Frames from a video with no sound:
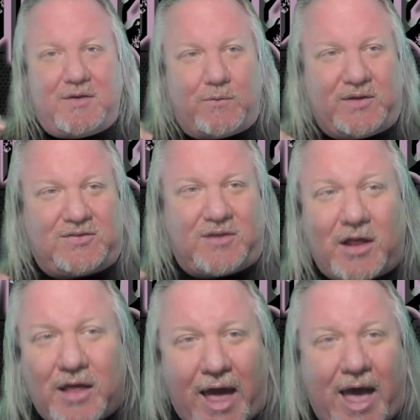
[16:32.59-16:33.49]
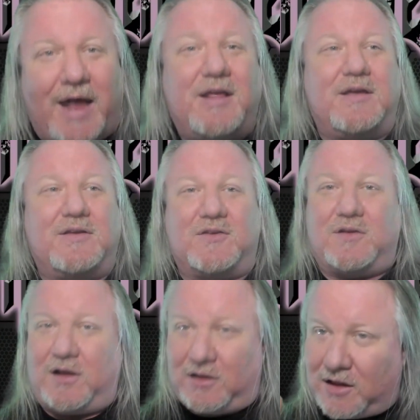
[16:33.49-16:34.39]
We still had
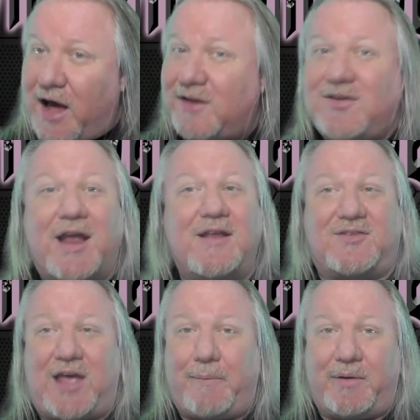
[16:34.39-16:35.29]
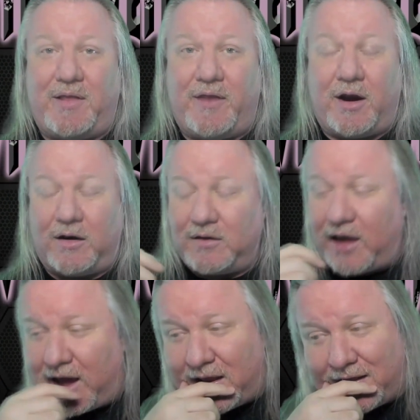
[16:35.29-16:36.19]
a lot of tightness happening there,
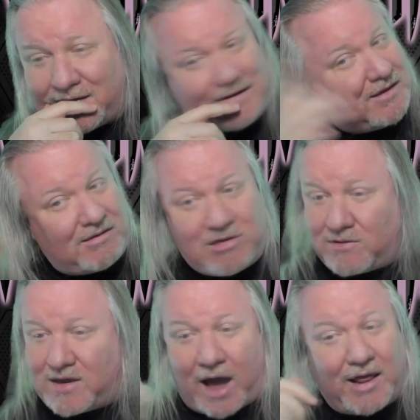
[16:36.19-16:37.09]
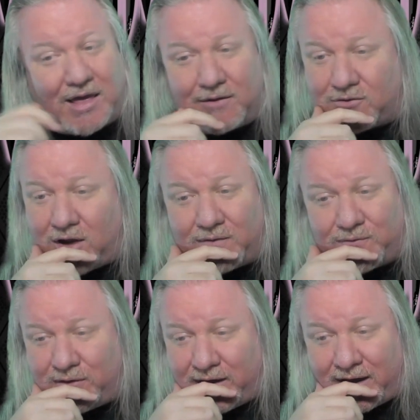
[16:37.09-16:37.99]
and you gotta give
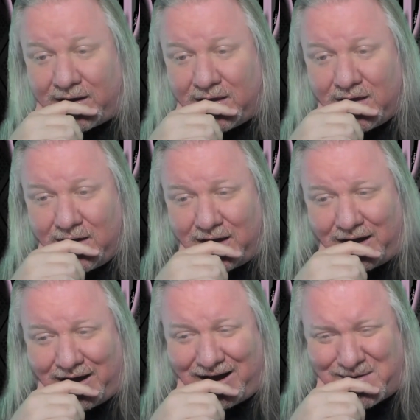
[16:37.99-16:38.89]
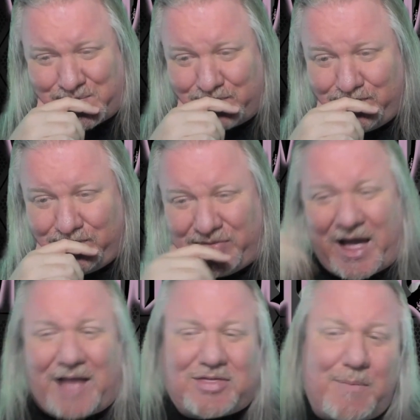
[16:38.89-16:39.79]
credit for that. Um,
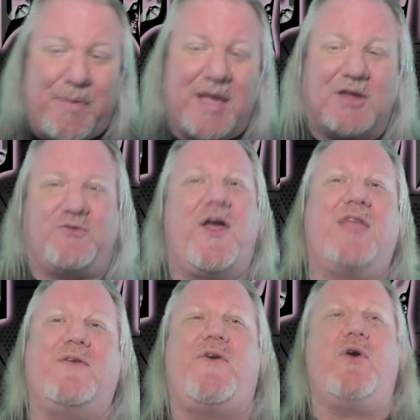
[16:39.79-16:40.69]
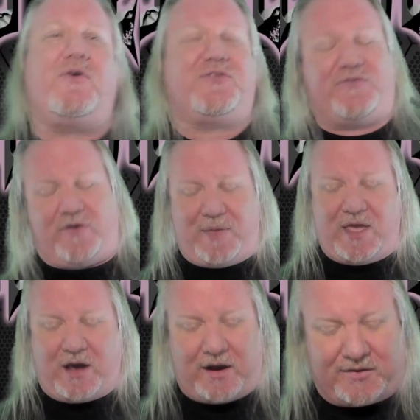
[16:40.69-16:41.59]
not the biggest fan of the vocals, if I'm
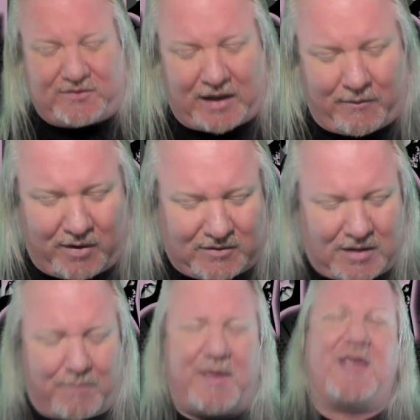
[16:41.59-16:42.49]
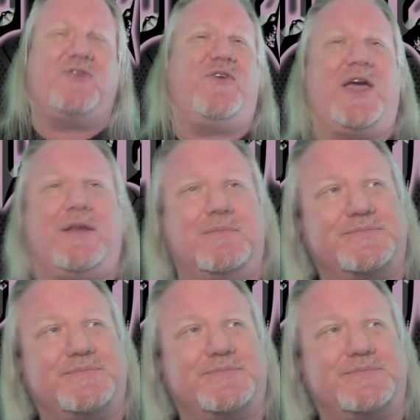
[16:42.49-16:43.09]
being honest. I wasn't the biggest fan.